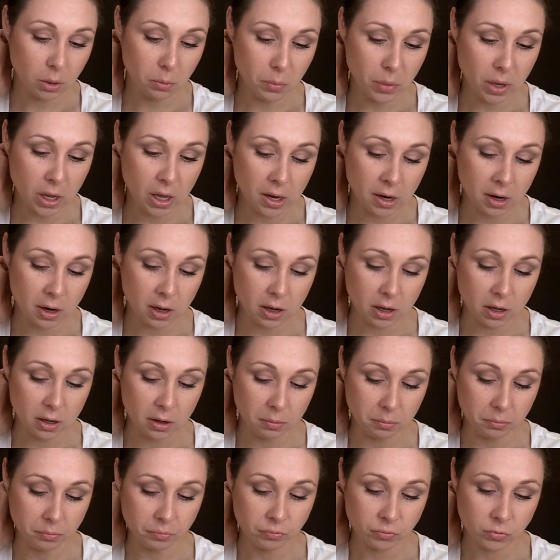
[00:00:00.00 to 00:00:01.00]
But
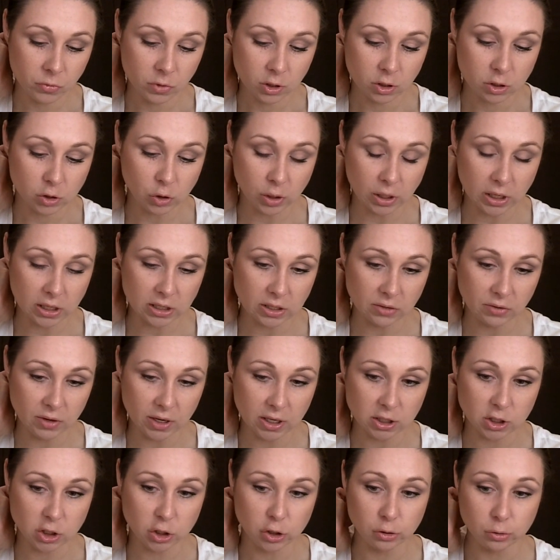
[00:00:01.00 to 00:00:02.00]
um, so I guess I've
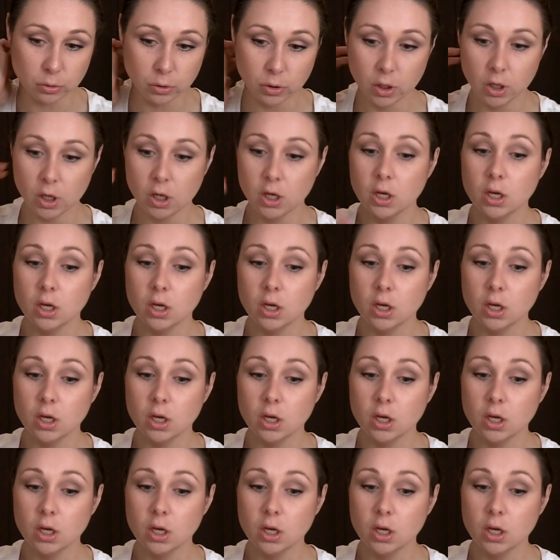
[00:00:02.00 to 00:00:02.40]
had two.